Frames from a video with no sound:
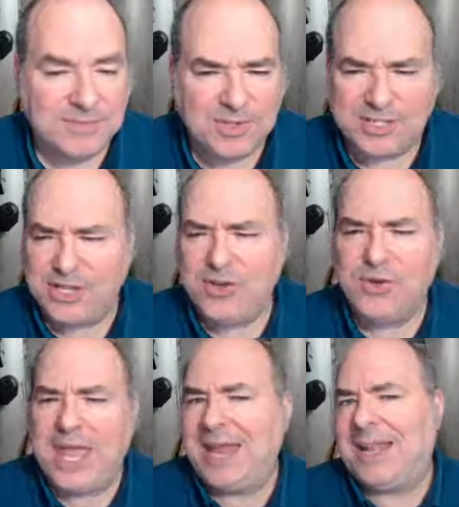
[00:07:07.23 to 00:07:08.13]
Actually, you
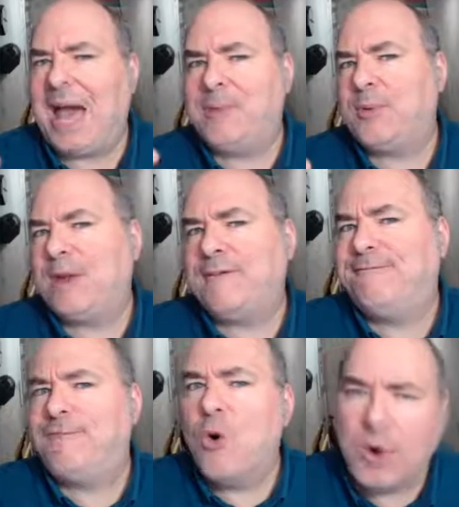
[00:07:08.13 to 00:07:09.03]
can't copyright a
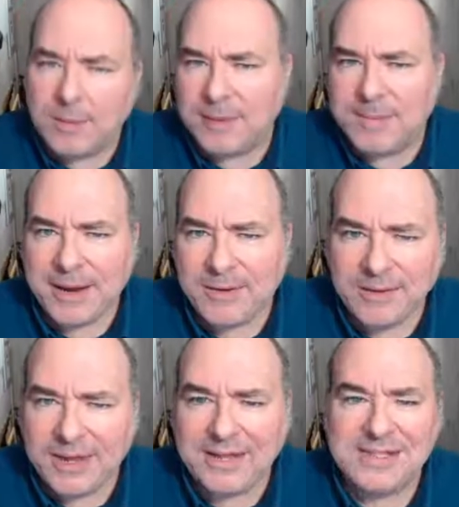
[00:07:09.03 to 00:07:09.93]
form,
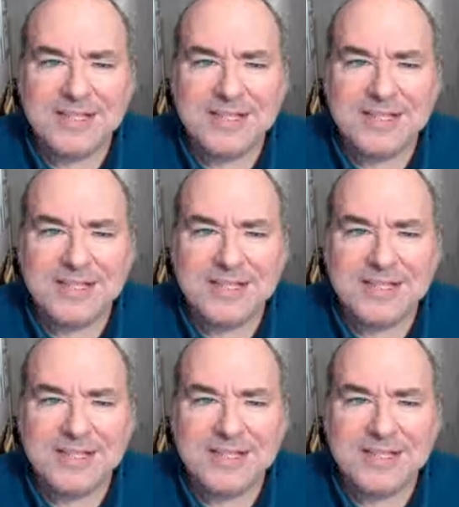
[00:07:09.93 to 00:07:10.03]
apparently.